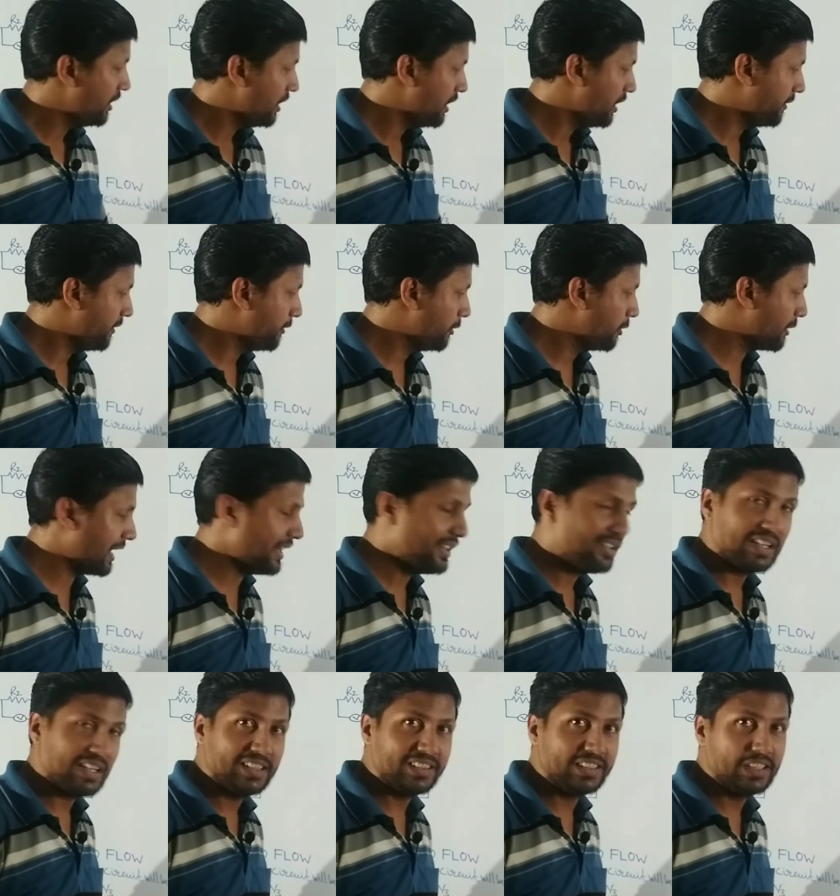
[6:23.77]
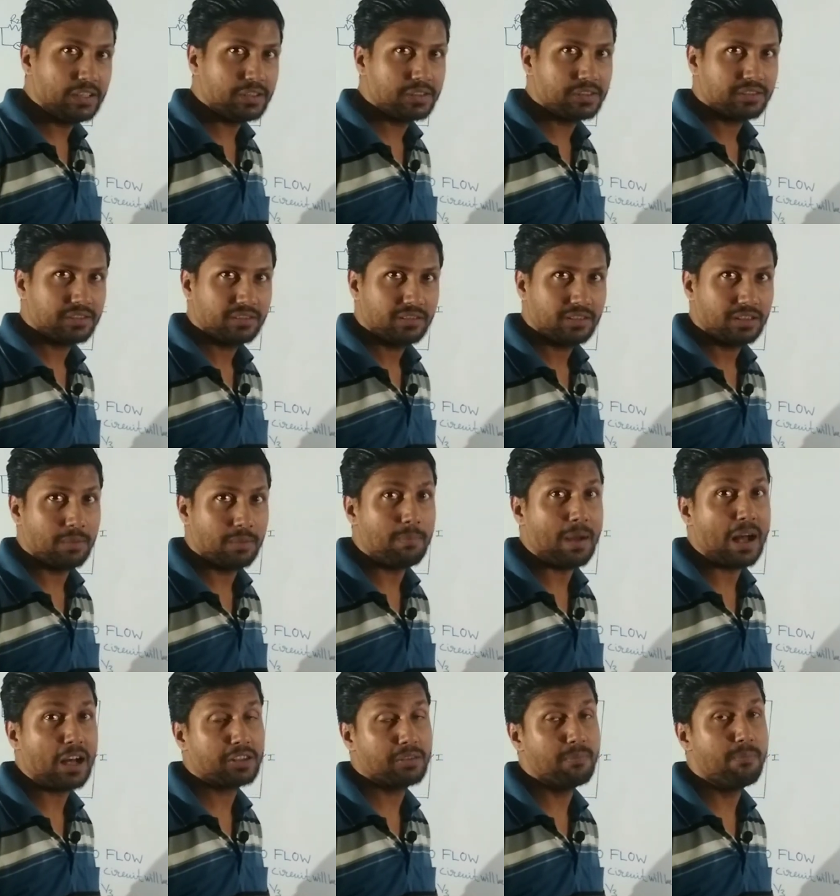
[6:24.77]
If you write till this, the
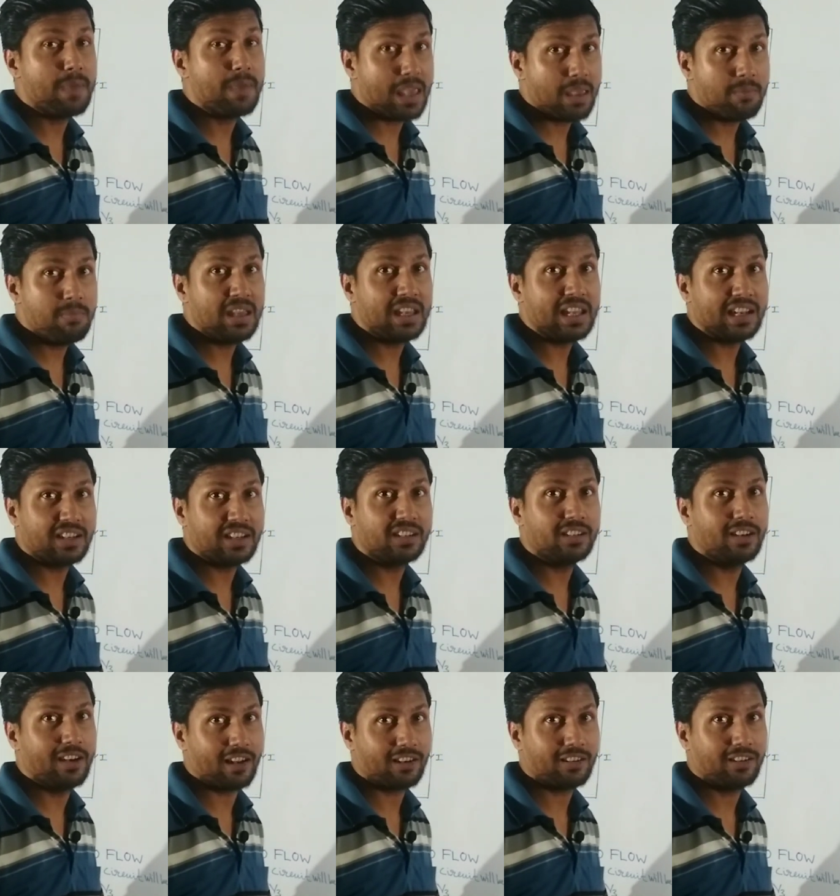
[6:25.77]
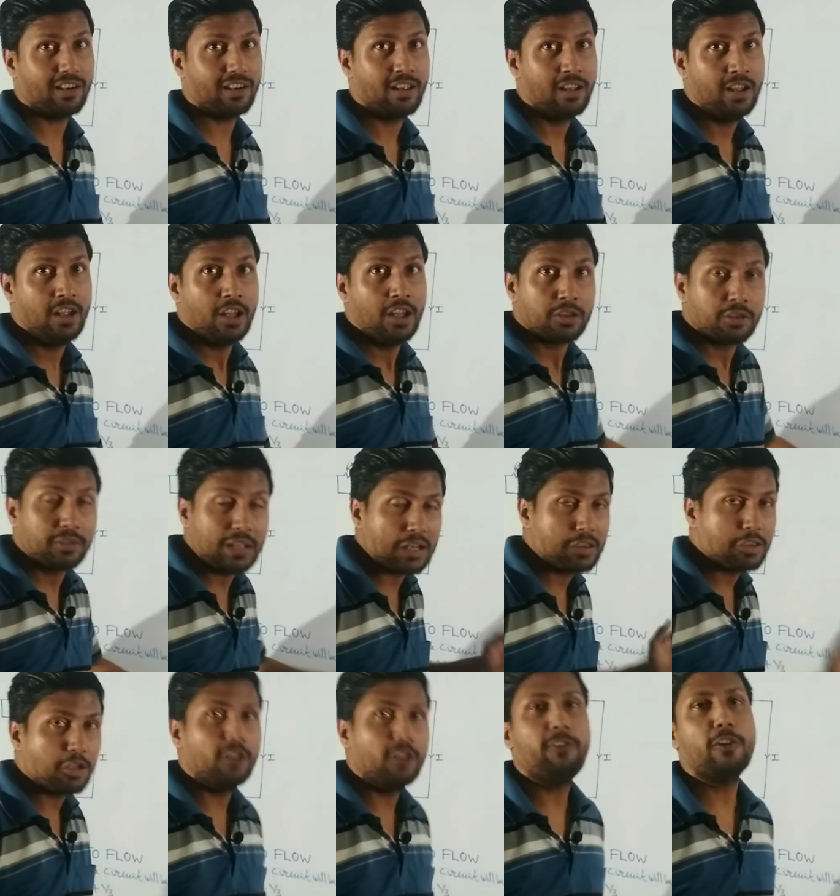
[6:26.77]
marks may be getting deducted. So
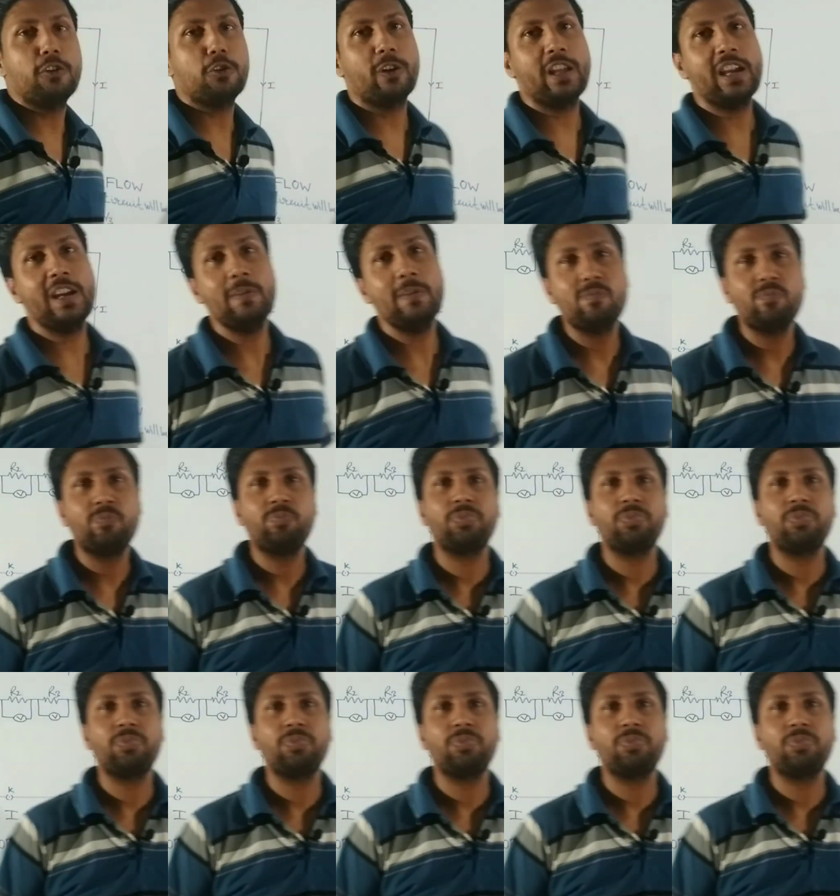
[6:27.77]
that's all for today.